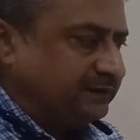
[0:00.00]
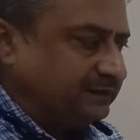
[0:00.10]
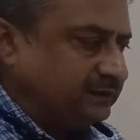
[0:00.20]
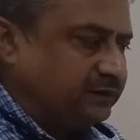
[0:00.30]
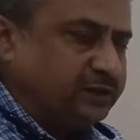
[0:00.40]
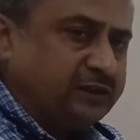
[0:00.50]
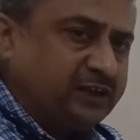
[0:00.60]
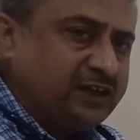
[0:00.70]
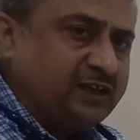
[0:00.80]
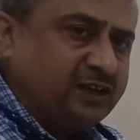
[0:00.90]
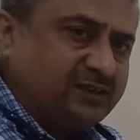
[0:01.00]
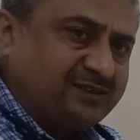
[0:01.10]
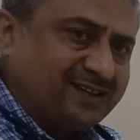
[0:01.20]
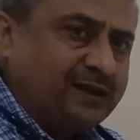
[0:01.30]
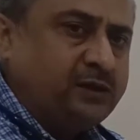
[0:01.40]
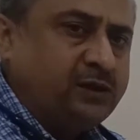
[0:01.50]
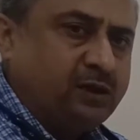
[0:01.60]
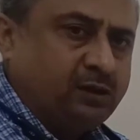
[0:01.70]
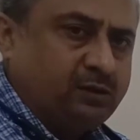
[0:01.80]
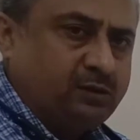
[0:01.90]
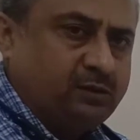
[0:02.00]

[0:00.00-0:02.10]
The legal tender,